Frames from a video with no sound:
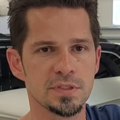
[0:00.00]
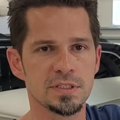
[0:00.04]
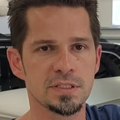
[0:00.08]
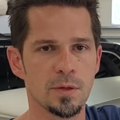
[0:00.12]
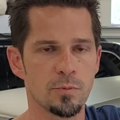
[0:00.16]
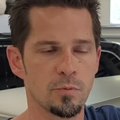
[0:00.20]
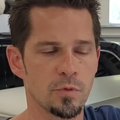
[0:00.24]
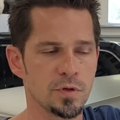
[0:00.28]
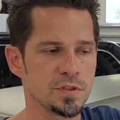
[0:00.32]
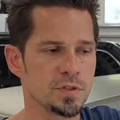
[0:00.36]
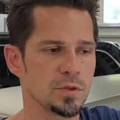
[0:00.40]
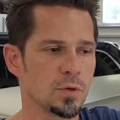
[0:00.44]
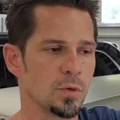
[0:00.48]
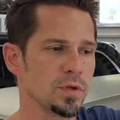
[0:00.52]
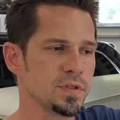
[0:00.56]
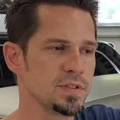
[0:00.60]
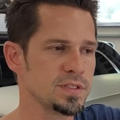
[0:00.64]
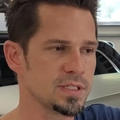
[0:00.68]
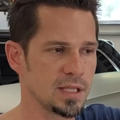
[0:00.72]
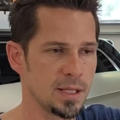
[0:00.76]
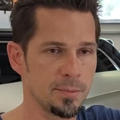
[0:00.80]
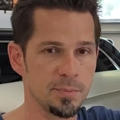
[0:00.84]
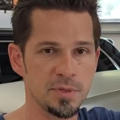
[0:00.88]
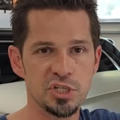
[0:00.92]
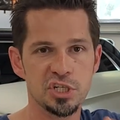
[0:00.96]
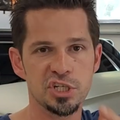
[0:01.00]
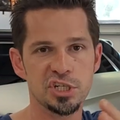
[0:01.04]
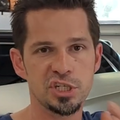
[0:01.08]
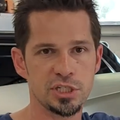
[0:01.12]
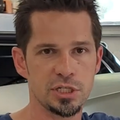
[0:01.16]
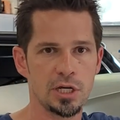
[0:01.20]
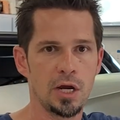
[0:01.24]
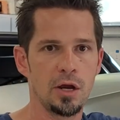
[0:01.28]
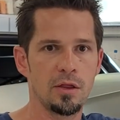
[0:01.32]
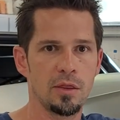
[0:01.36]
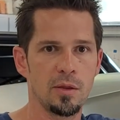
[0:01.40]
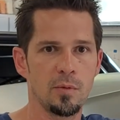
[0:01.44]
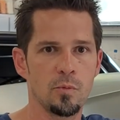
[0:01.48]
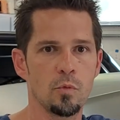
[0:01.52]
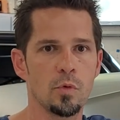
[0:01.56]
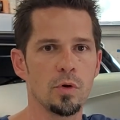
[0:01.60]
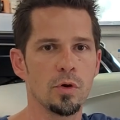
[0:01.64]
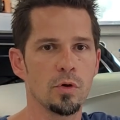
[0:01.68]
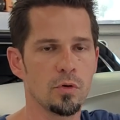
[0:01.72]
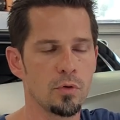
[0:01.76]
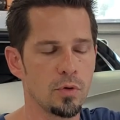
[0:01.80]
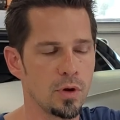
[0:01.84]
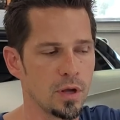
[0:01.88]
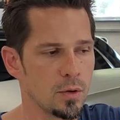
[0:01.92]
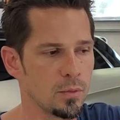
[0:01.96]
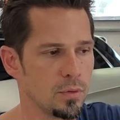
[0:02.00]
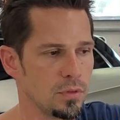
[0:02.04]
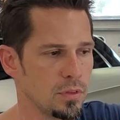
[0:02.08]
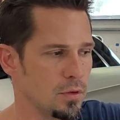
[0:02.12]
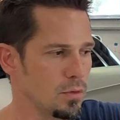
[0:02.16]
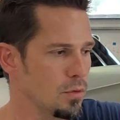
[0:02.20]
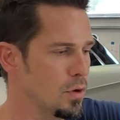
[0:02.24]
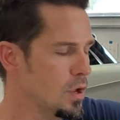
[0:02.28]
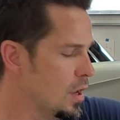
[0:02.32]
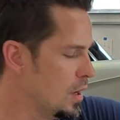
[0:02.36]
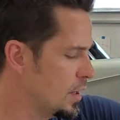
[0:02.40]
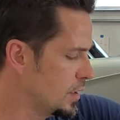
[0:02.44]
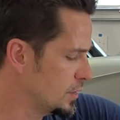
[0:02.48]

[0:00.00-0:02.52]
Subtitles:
some results, and let me just share them real quick with you.